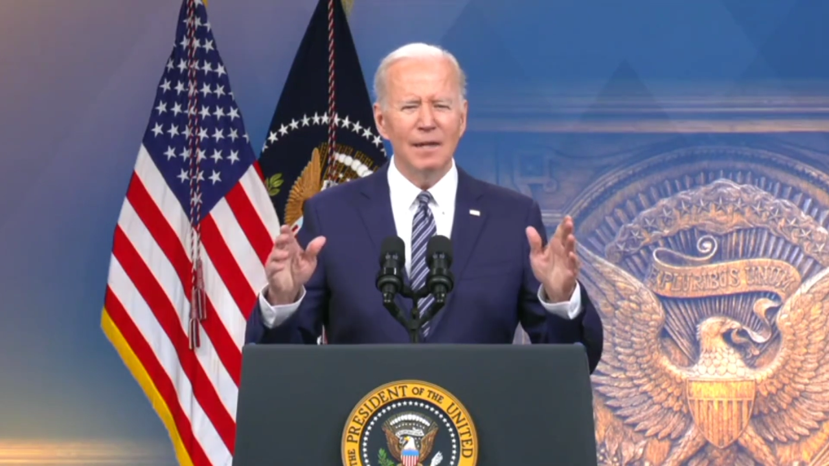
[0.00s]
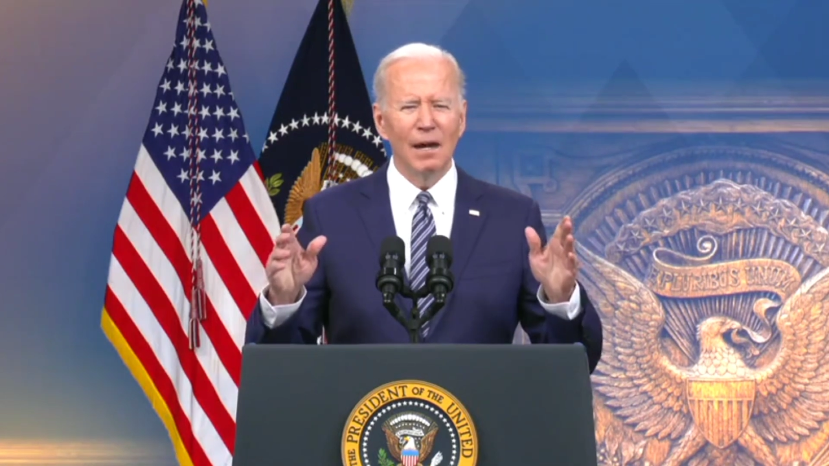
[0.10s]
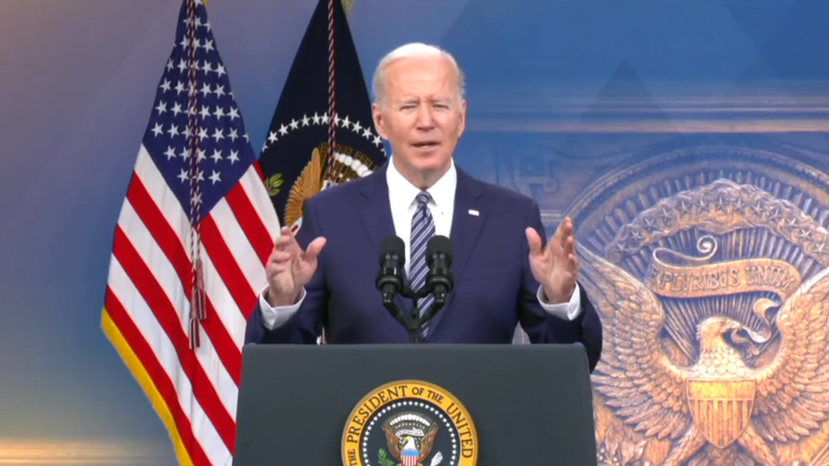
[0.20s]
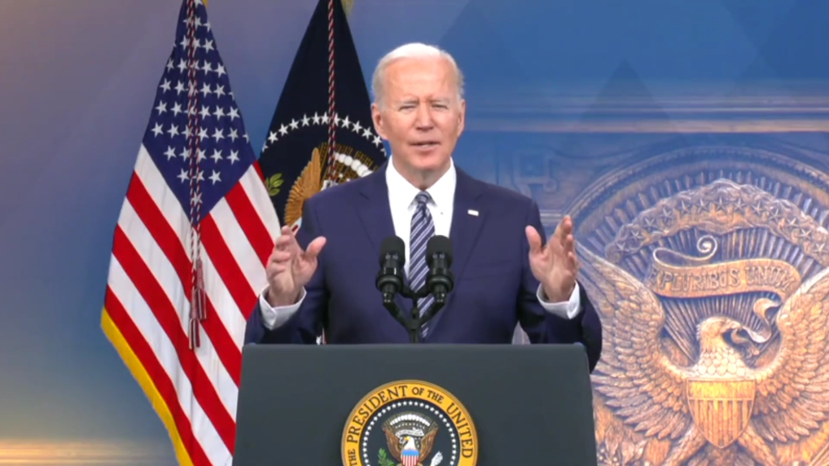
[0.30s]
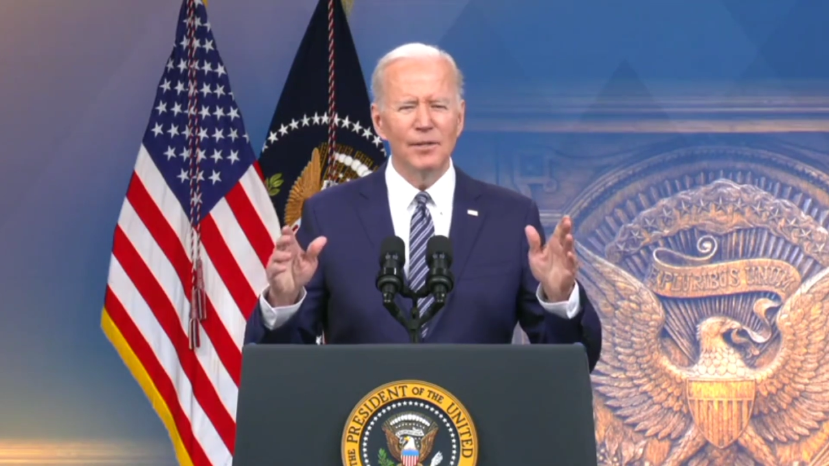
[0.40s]

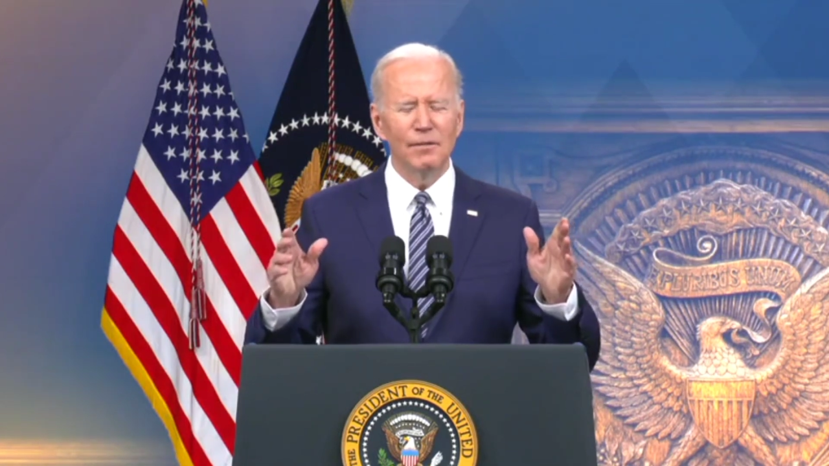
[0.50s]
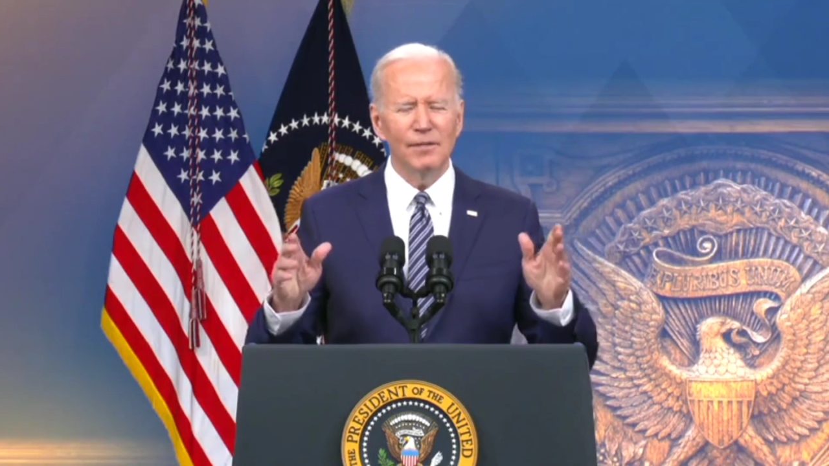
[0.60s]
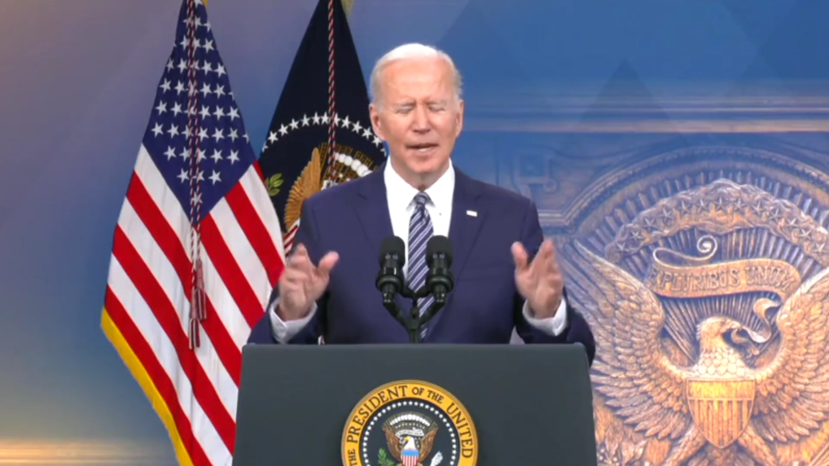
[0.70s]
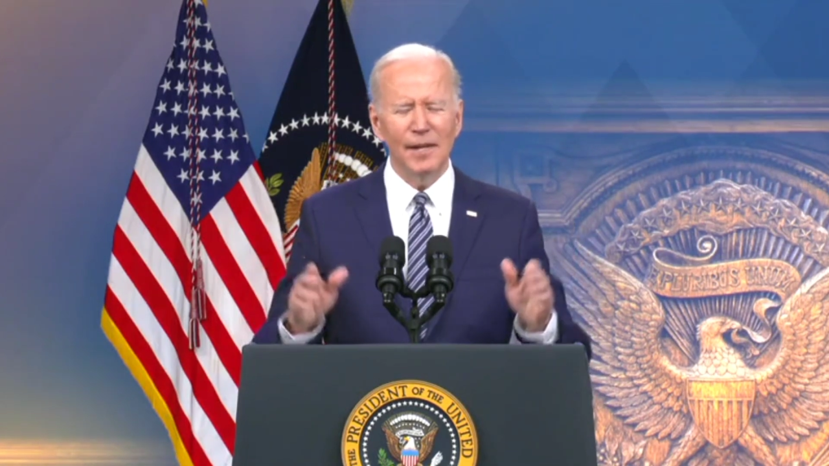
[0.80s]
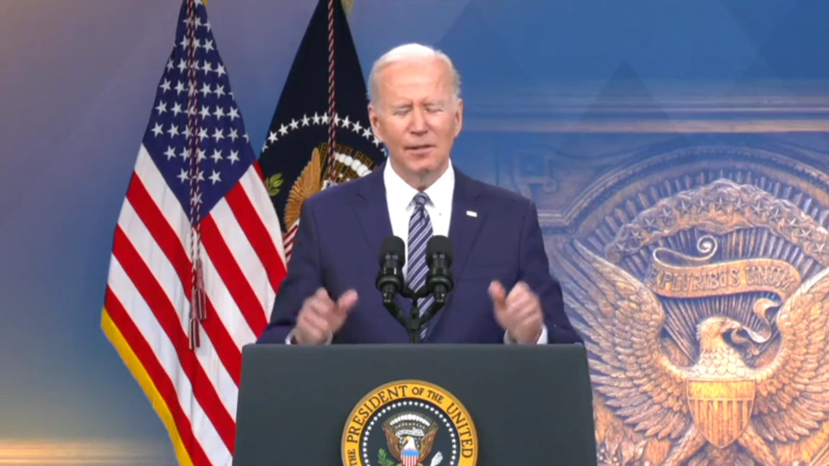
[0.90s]

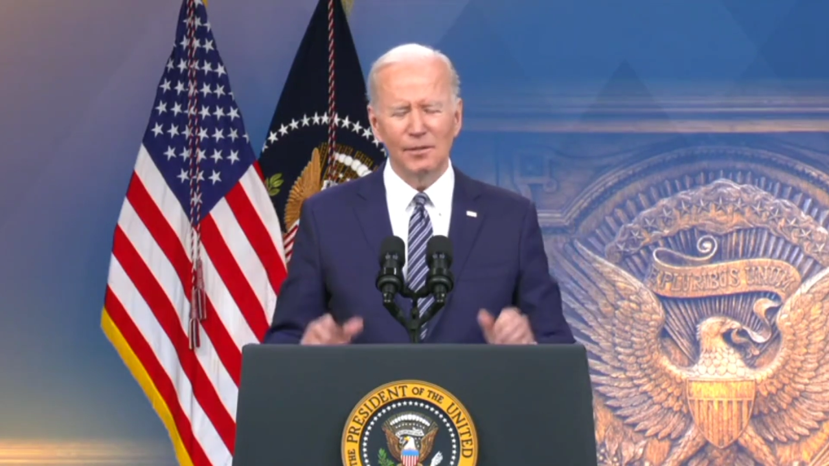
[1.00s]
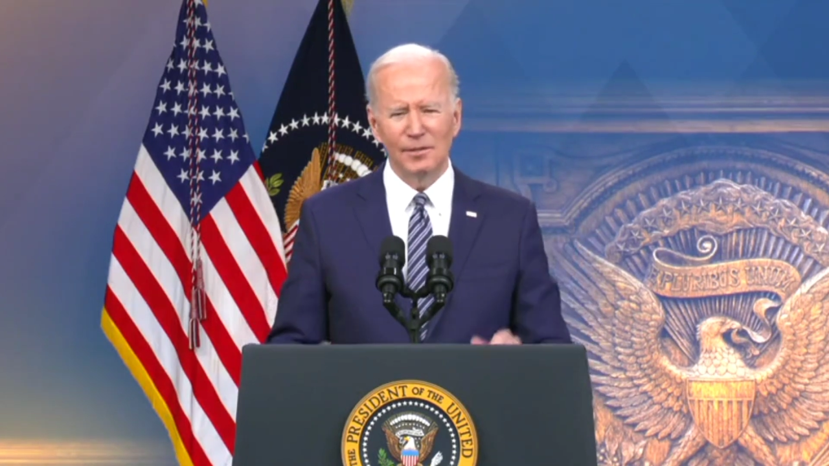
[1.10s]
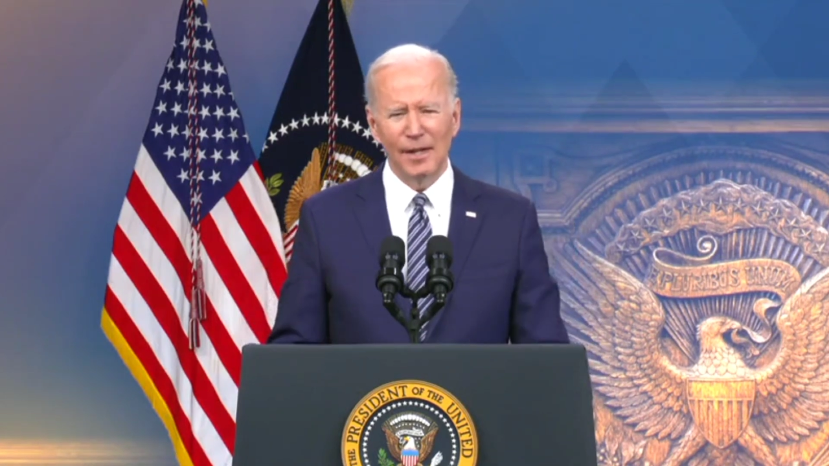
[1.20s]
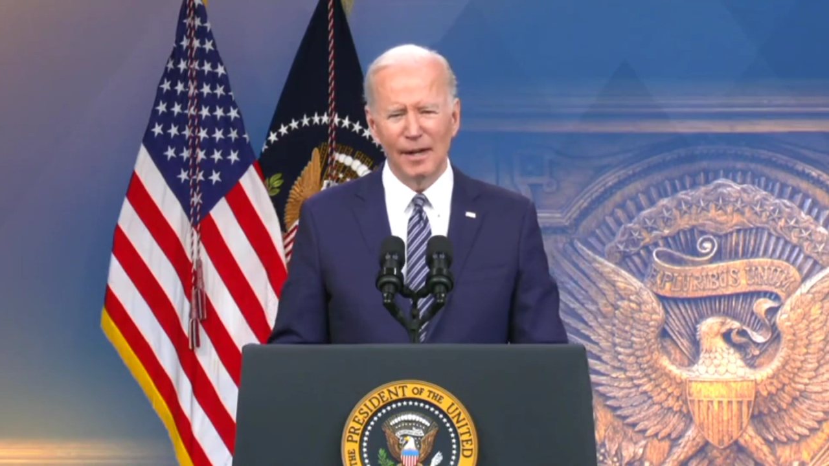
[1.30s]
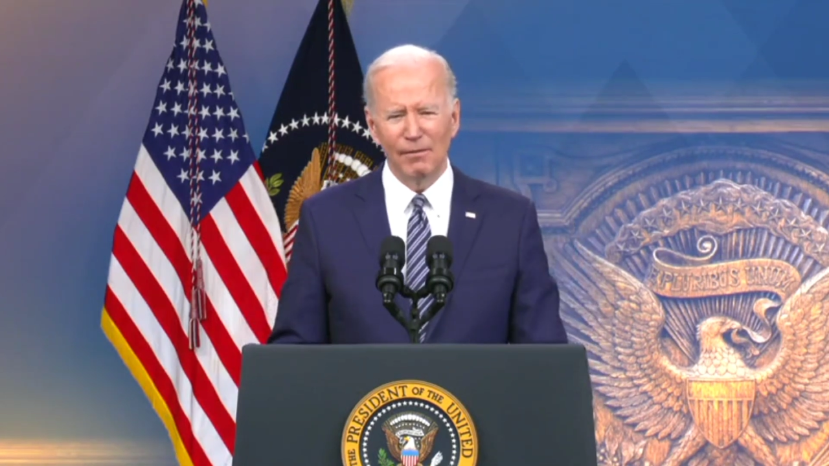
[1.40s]
unused acres
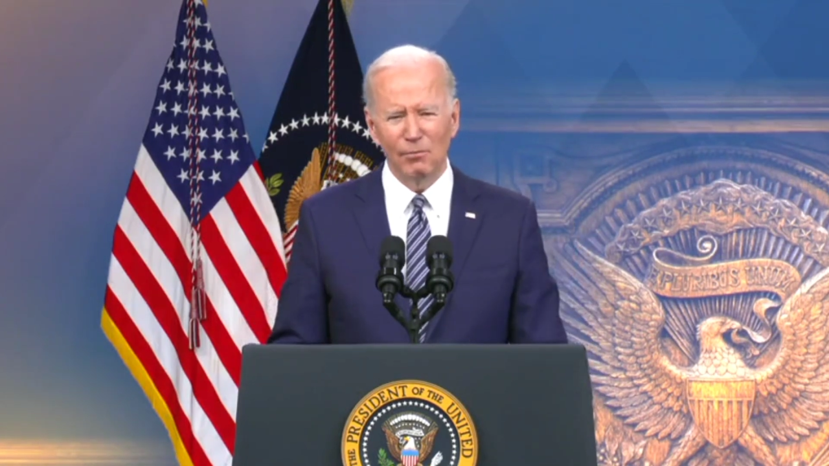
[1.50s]
they have